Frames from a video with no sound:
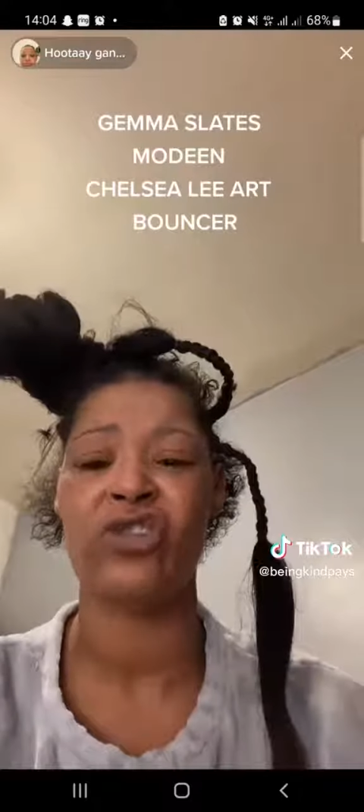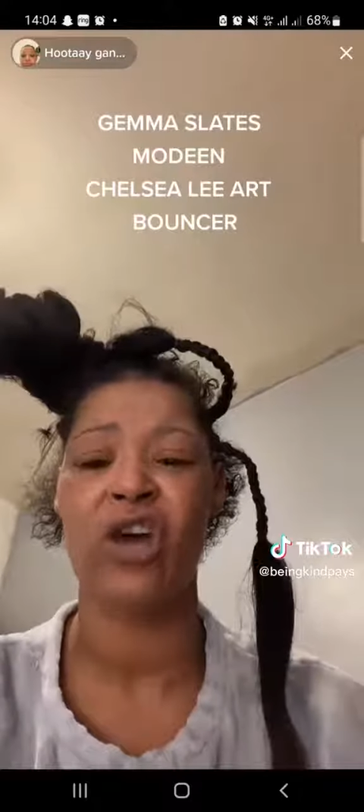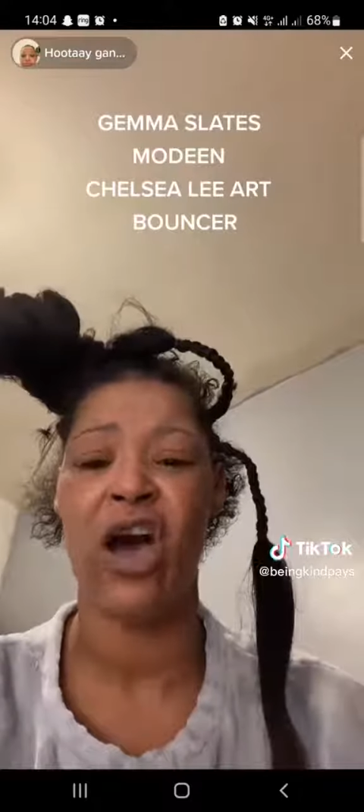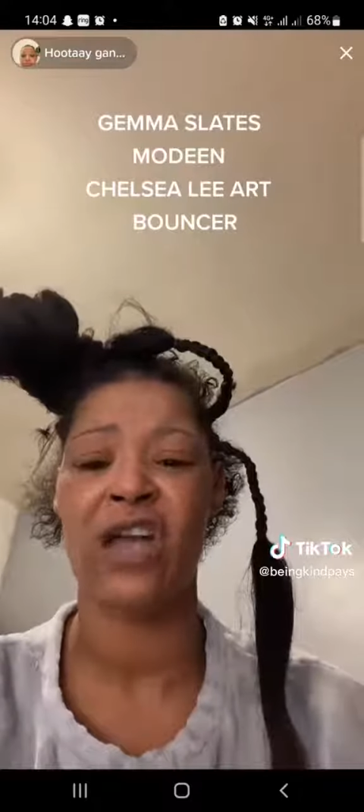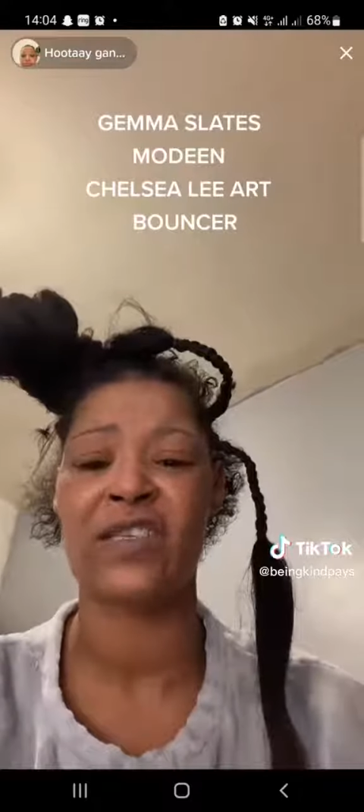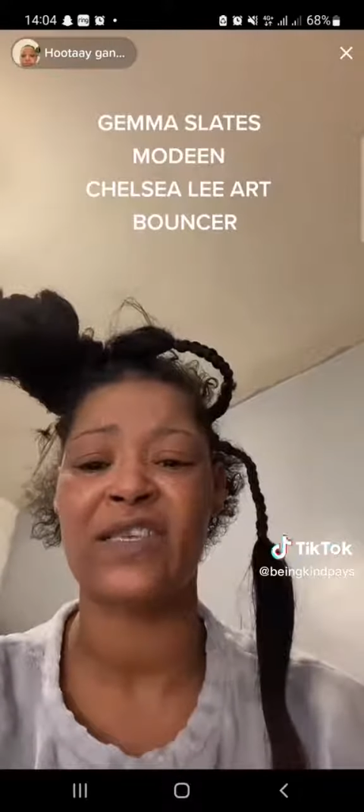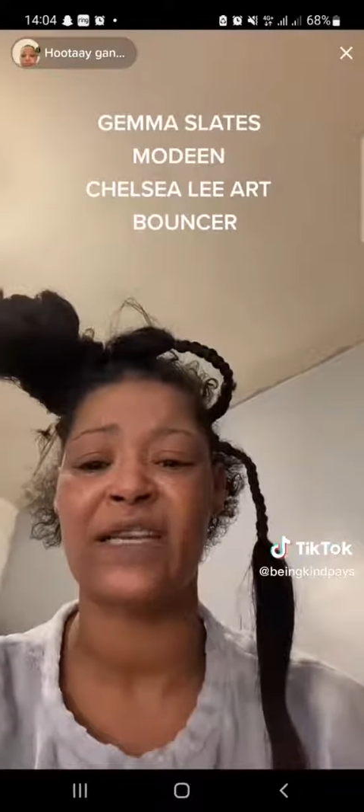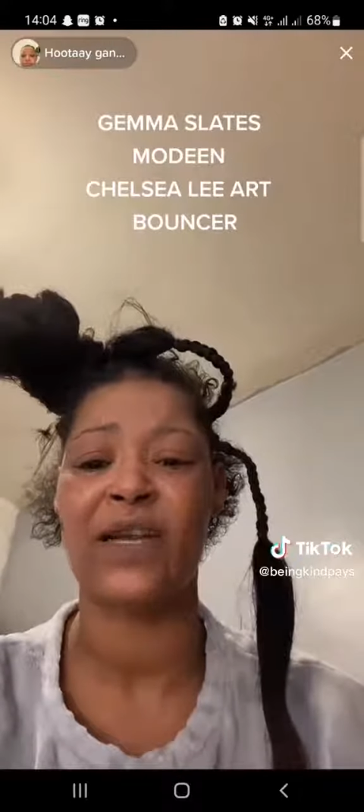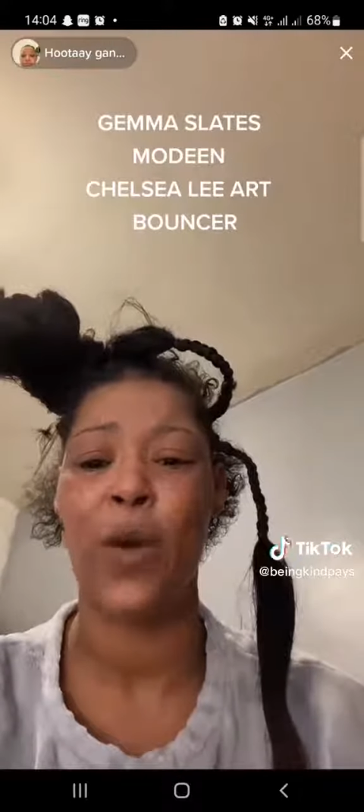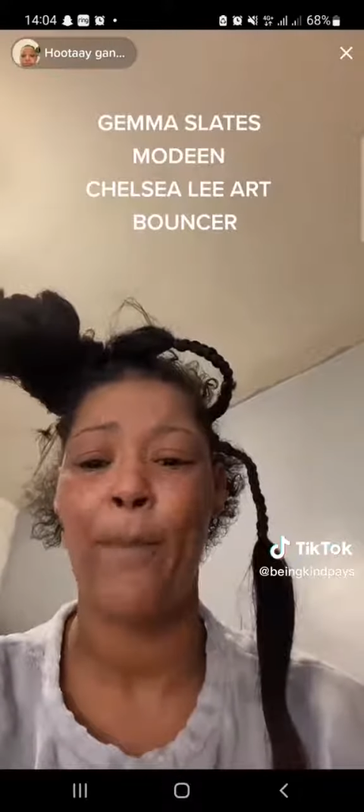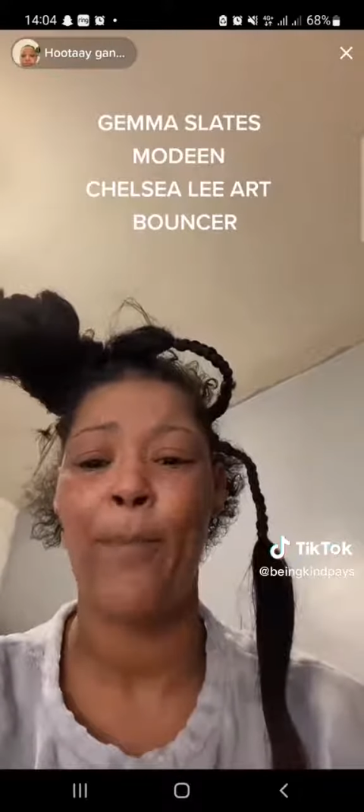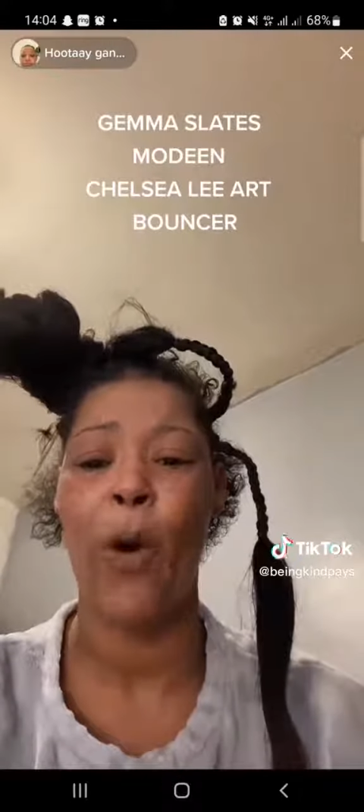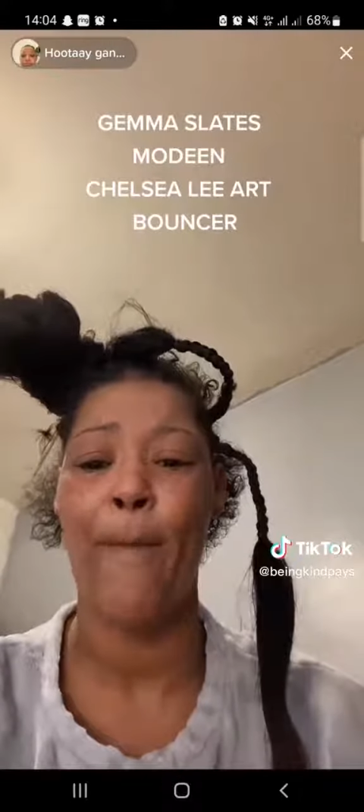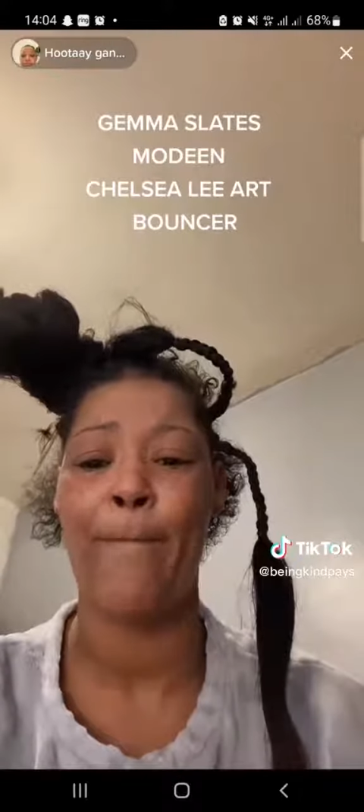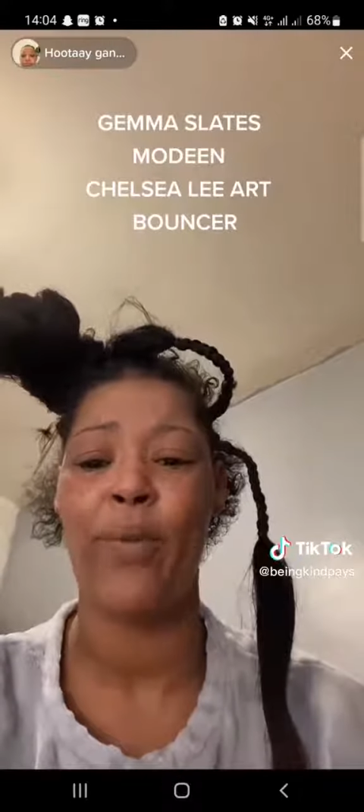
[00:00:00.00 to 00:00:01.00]
tarty little
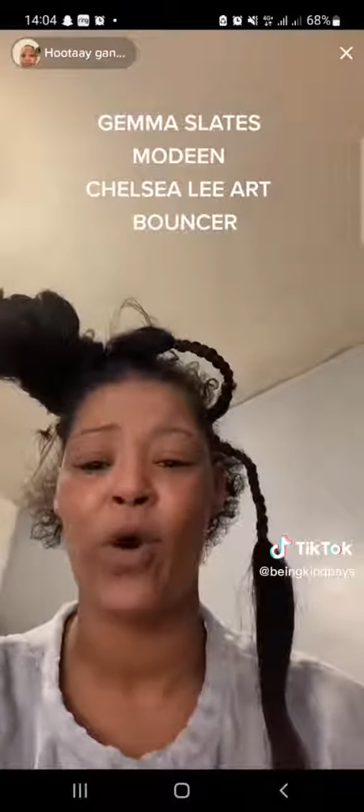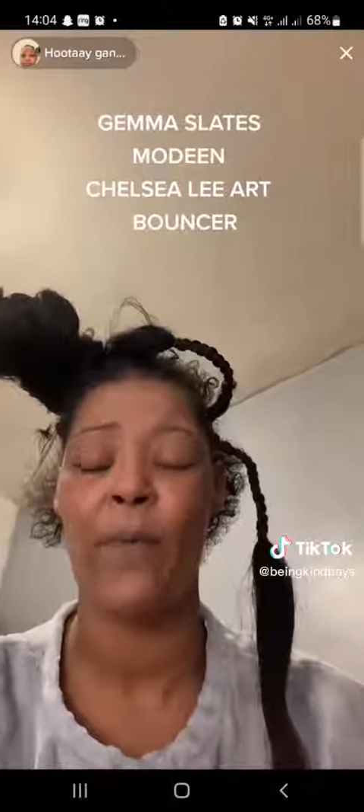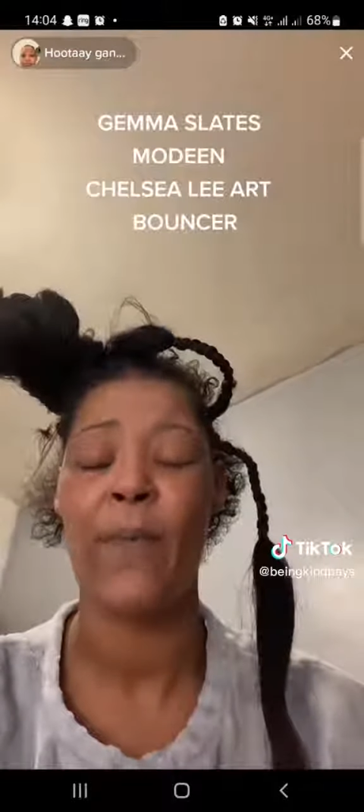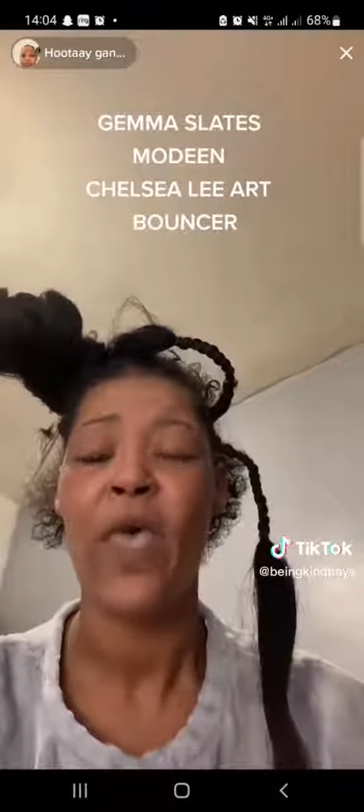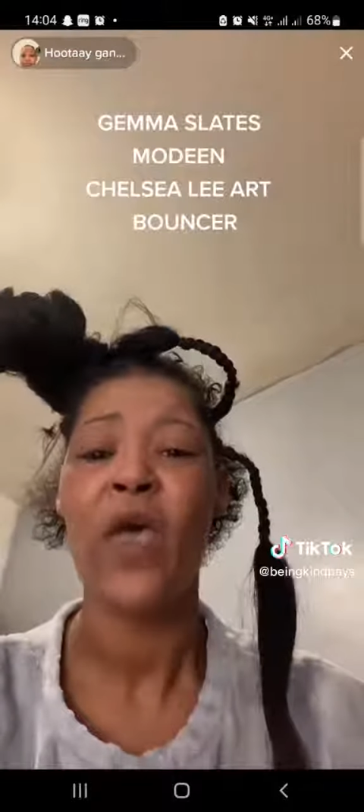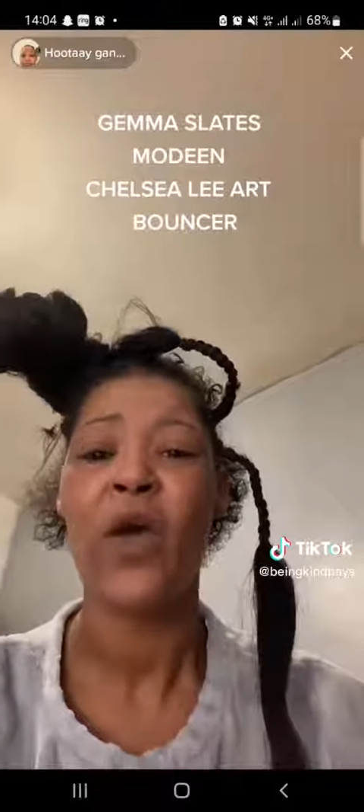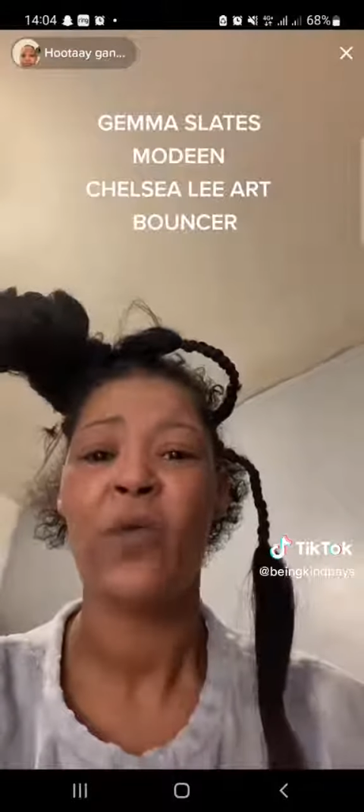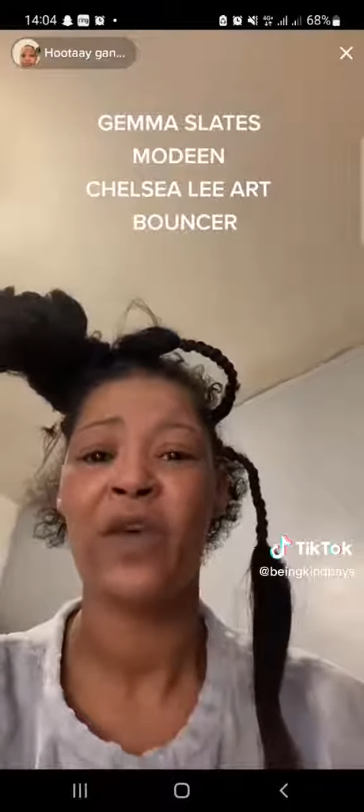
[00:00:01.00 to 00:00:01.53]
pom pom